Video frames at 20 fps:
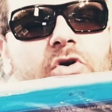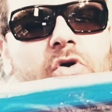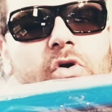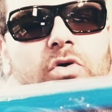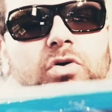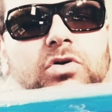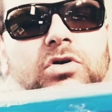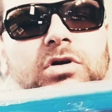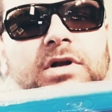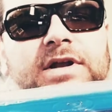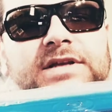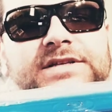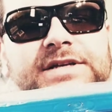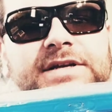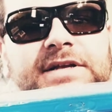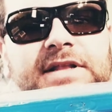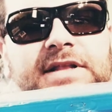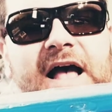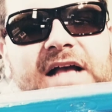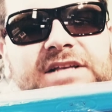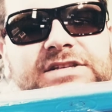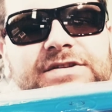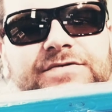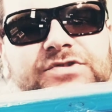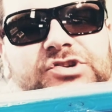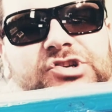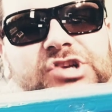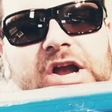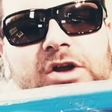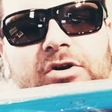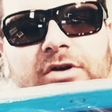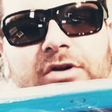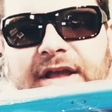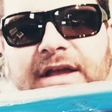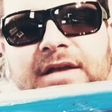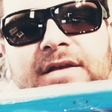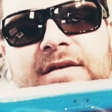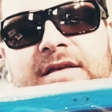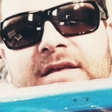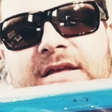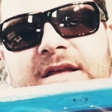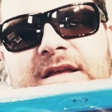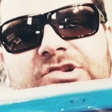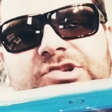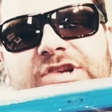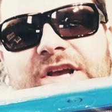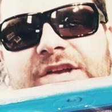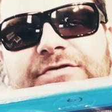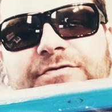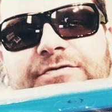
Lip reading: horror is a glass of sherry, Jess